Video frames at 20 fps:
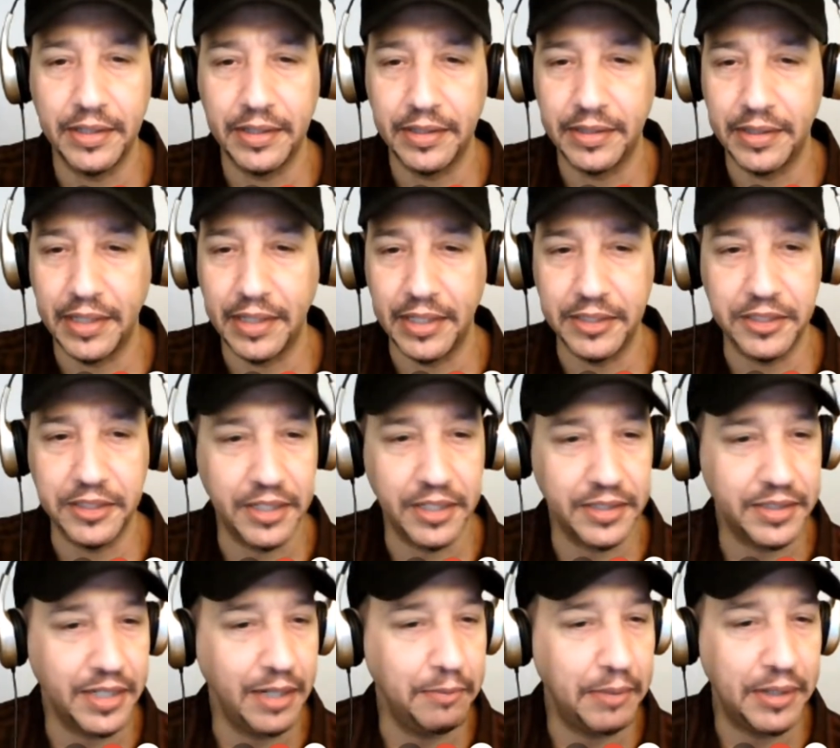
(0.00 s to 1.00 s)
That
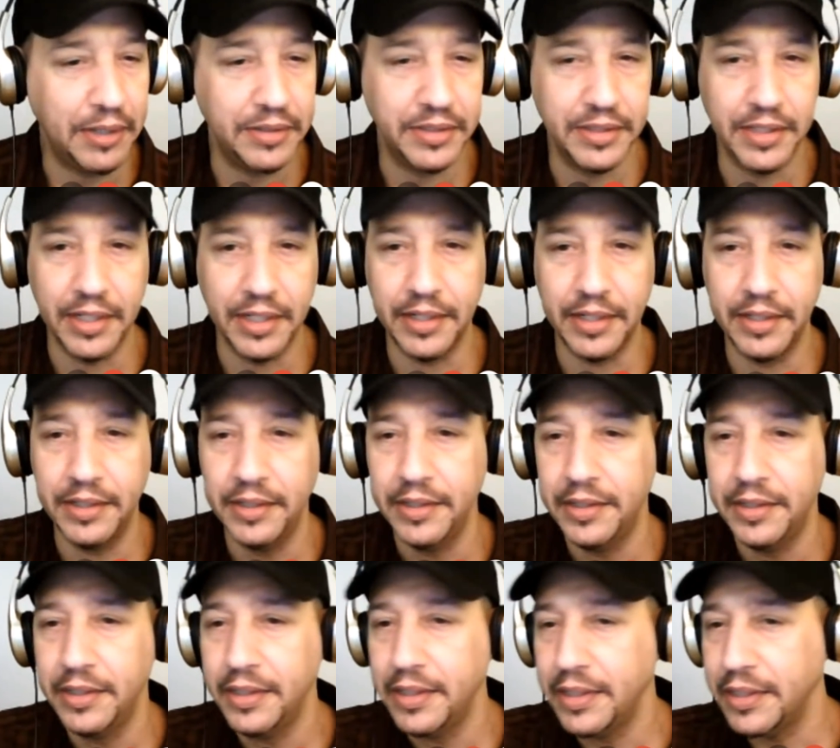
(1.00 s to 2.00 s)
just came out today,
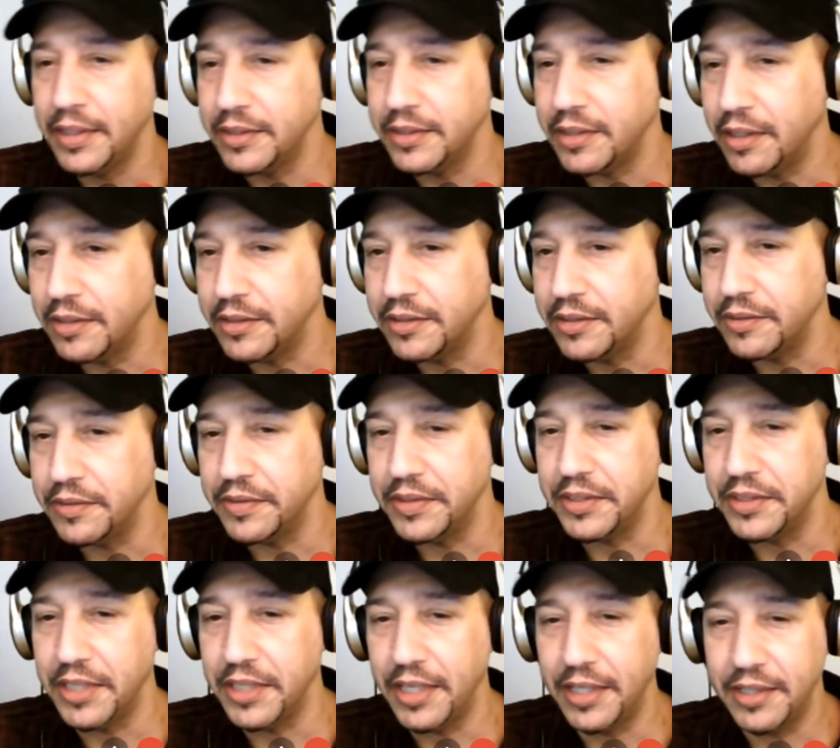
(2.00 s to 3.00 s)
and it's also in the
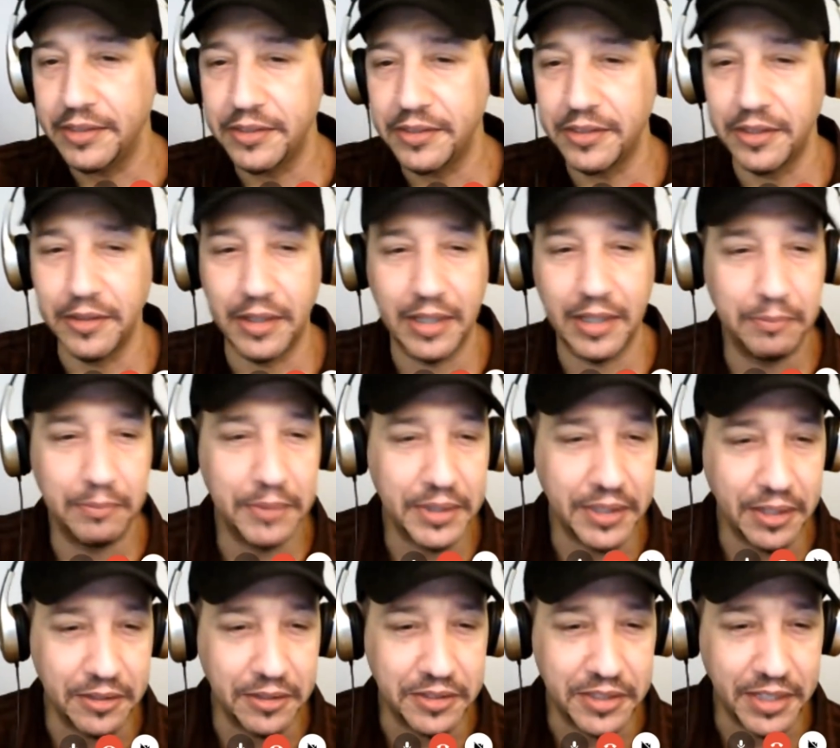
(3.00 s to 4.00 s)
chat. So I'm going to
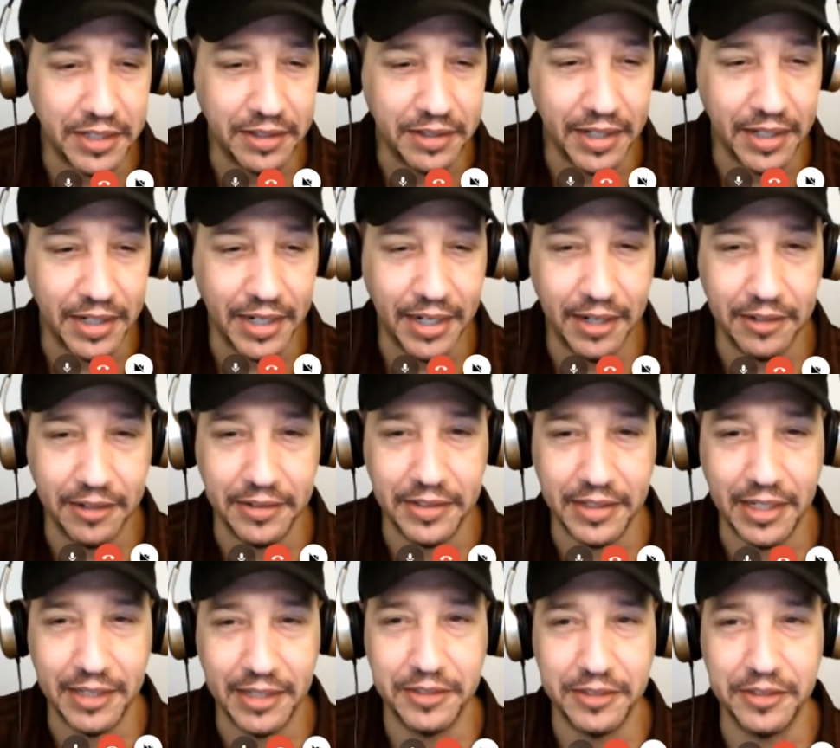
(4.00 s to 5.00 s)
go check that out, and
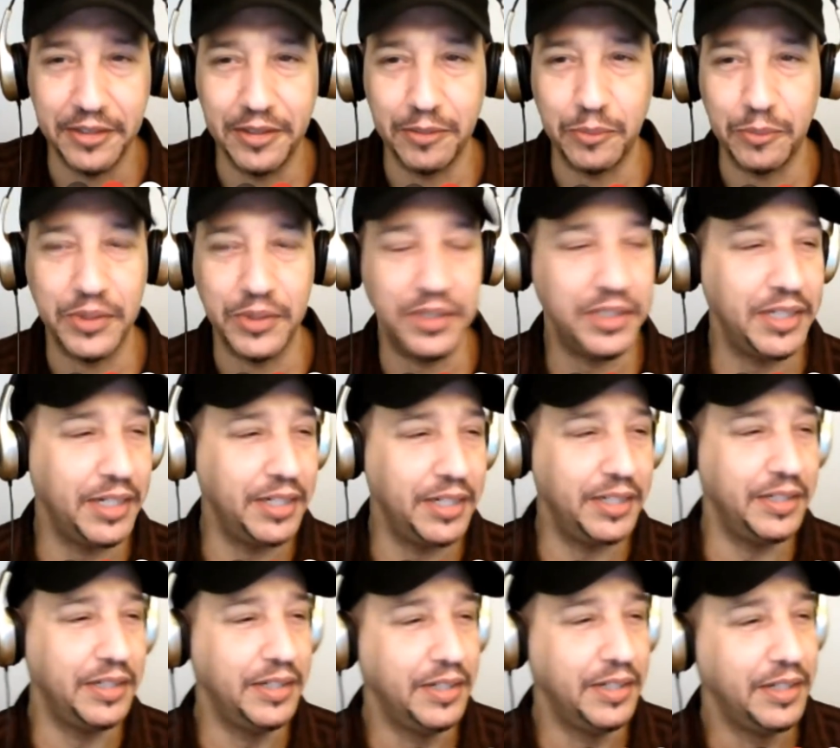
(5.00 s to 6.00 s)
I do
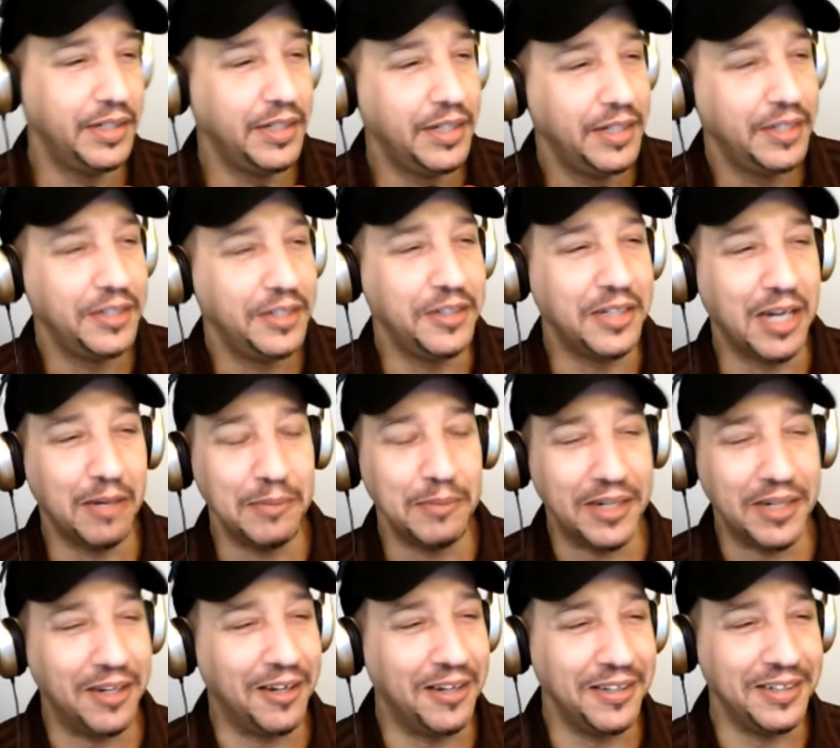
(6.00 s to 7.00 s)
appreciate you coming
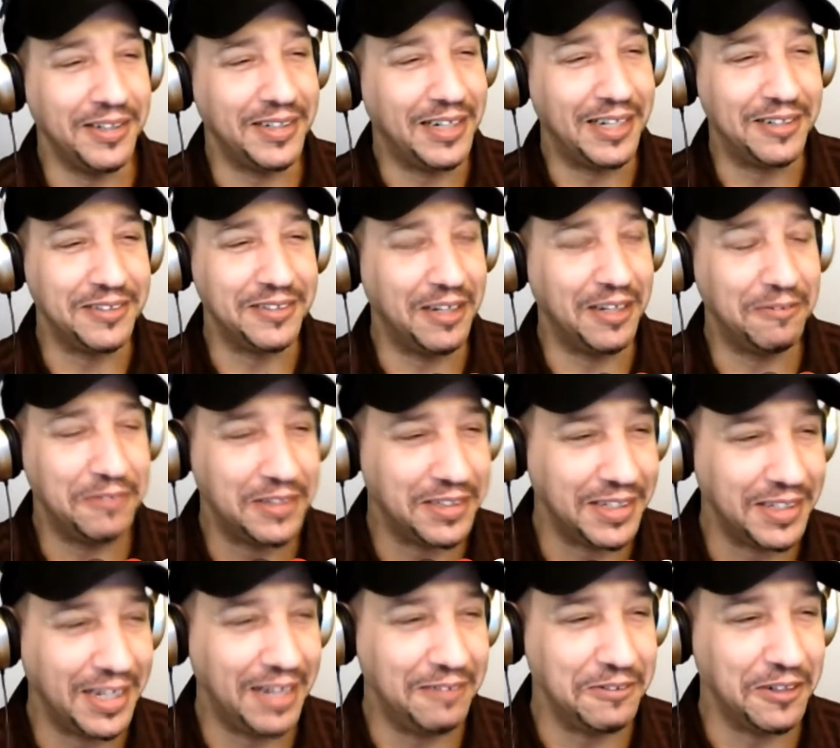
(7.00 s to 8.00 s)
on, and I'll
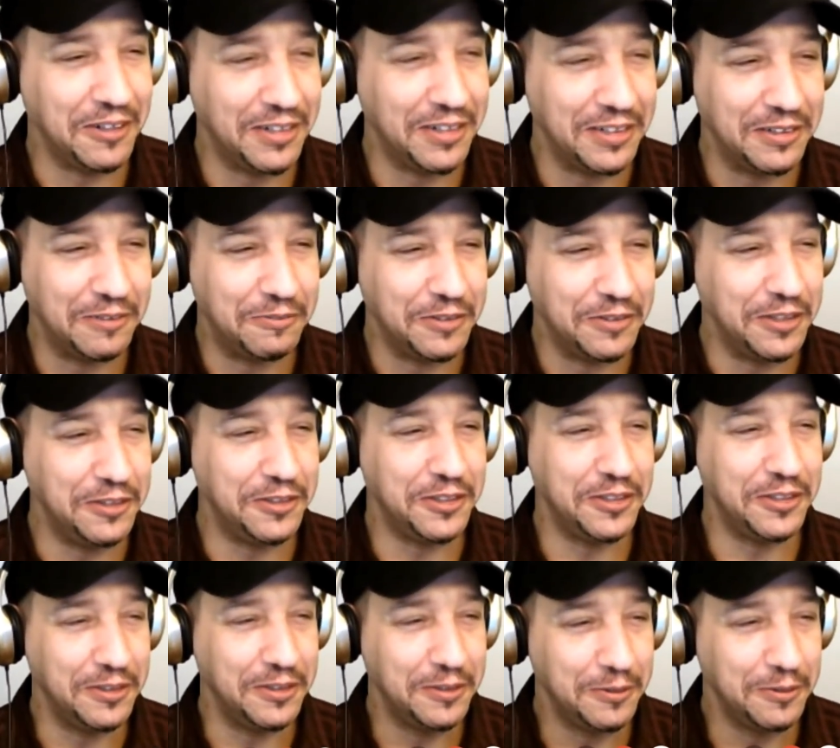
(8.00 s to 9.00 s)
definitely have you on in the future.